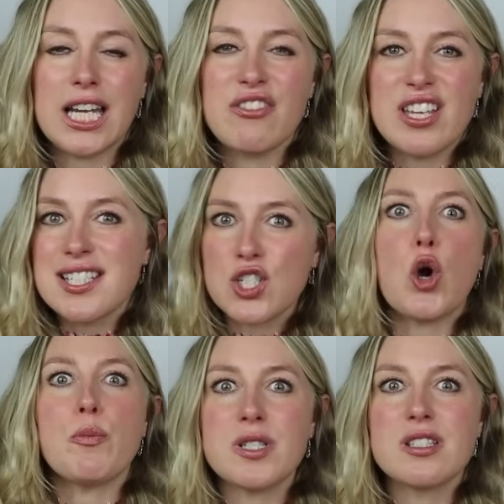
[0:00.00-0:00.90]
and then
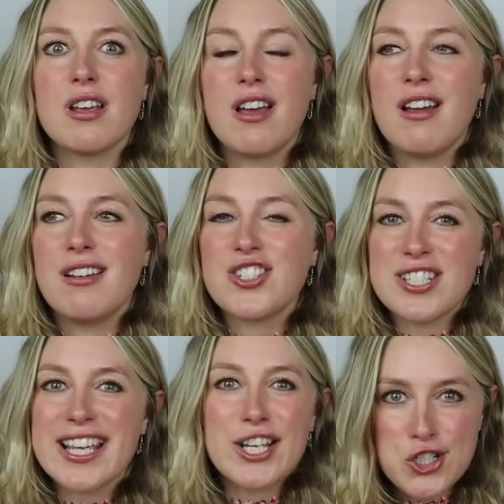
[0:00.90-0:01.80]
stops,
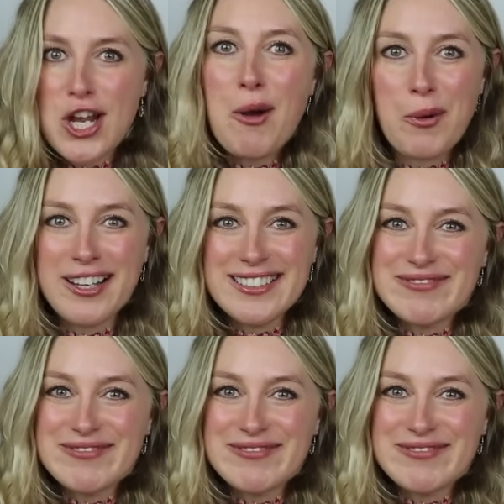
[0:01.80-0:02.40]
just like a shower.